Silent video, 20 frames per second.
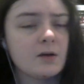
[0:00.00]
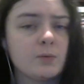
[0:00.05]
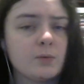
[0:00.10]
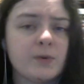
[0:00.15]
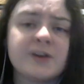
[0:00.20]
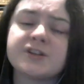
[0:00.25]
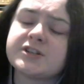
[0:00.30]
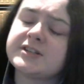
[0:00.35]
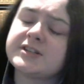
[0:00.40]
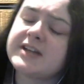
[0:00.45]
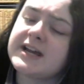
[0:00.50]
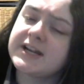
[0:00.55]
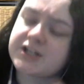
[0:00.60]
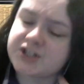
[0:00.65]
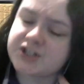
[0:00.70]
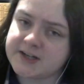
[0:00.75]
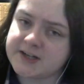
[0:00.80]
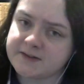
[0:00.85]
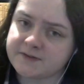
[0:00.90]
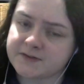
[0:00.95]
We should take
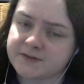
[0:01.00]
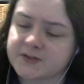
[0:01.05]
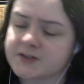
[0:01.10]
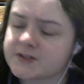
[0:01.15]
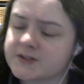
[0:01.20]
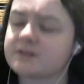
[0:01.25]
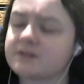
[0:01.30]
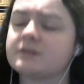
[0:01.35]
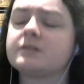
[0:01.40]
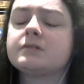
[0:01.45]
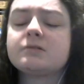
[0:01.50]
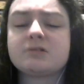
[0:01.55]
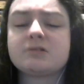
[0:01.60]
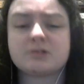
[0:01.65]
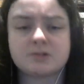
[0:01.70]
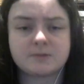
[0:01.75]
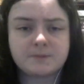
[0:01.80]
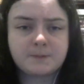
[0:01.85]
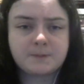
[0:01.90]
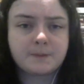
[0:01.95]
shifts.
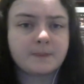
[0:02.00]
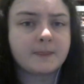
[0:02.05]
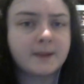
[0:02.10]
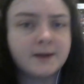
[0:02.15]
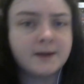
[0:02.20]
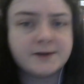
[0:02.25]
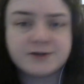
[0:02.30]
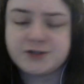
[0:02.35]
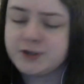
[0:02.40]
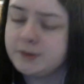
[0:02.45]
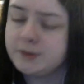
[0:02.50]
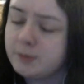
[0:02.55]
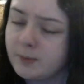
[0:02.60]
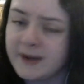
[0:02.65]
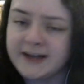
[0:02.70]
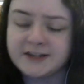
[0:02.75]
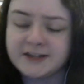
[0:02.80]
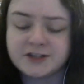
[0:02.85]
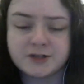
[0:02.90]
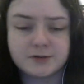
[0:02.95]
Two
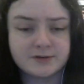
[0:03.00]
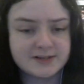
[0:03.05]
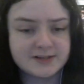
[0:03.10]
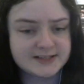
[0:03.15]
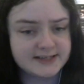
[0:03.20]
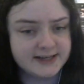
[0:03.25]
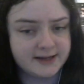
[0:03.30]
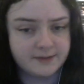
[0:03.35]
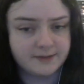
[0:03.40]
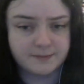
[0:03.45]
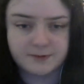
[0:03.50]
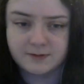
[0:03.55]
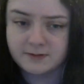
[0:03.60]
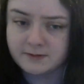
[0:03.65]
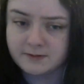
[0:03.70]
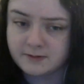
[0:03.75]
awake, two asleep.